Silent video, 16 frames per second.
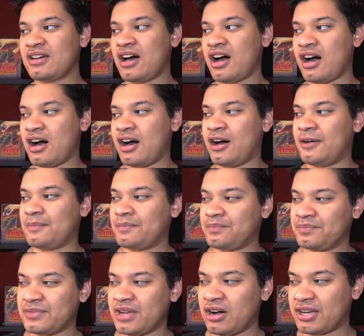
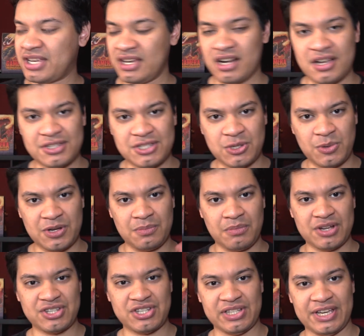I'll get onto it
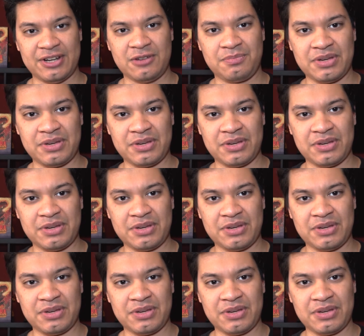much later,